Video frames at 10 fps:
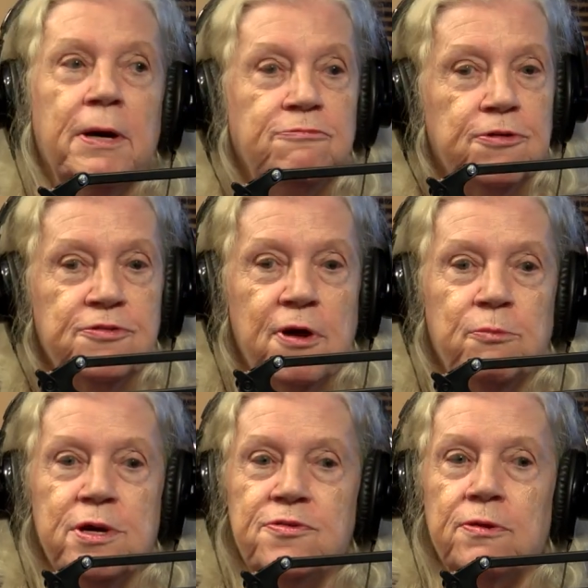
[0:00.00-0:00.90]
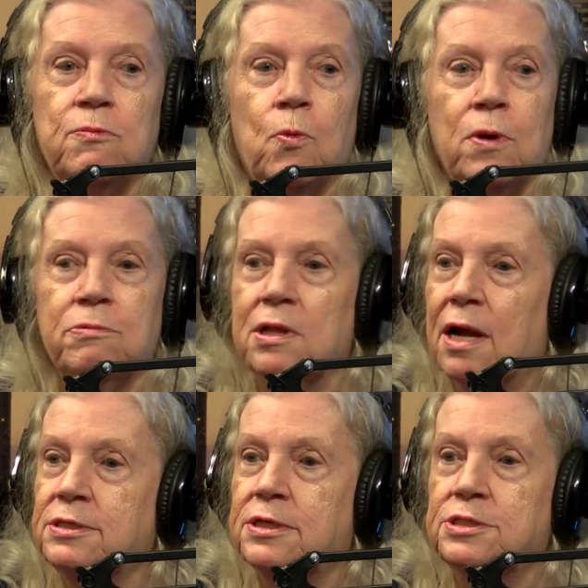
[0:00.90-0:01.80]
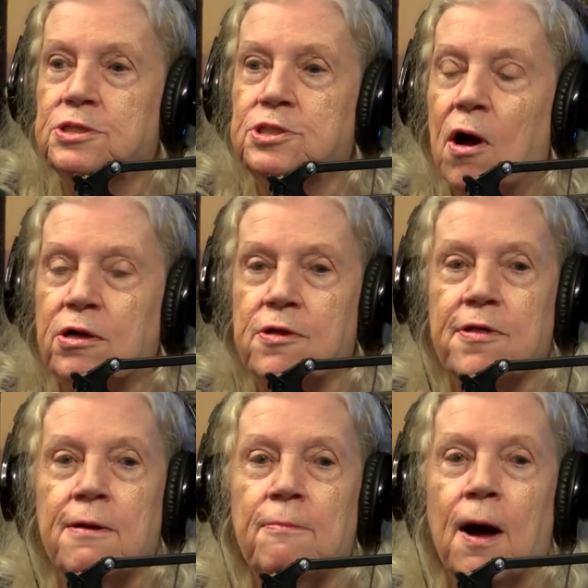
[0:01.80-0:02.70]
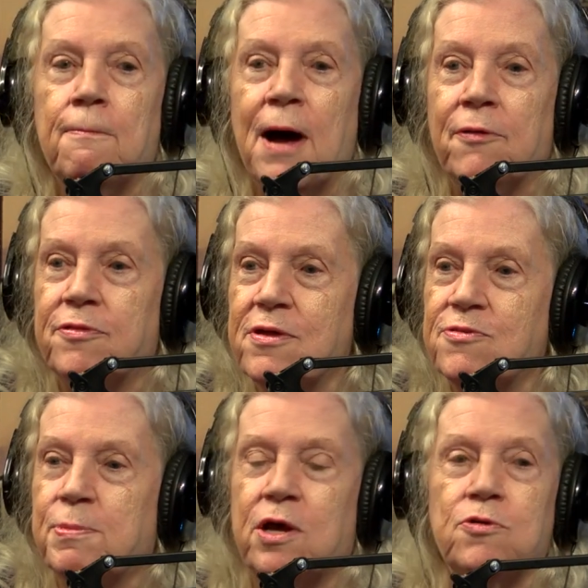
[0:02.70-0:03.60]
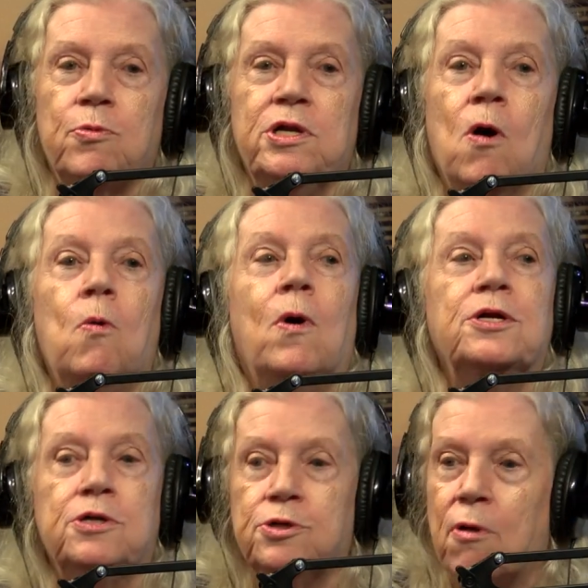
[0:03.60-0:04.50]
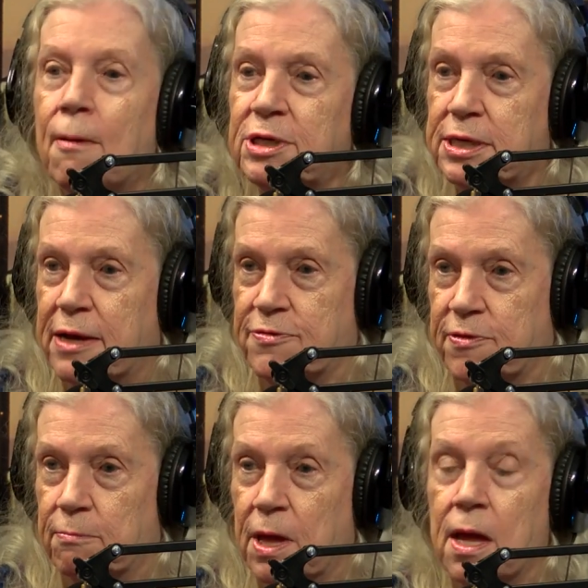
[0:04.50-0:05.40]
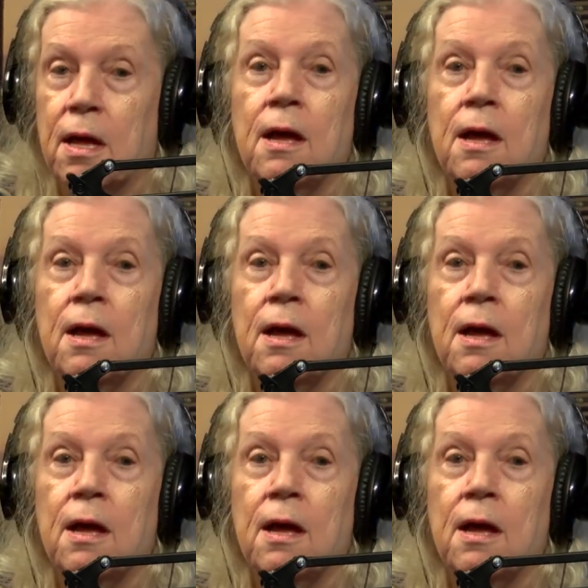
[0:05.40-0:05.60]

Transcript: But for some reason, we're reluctant to talk to them about this because we don't want to traumatize them.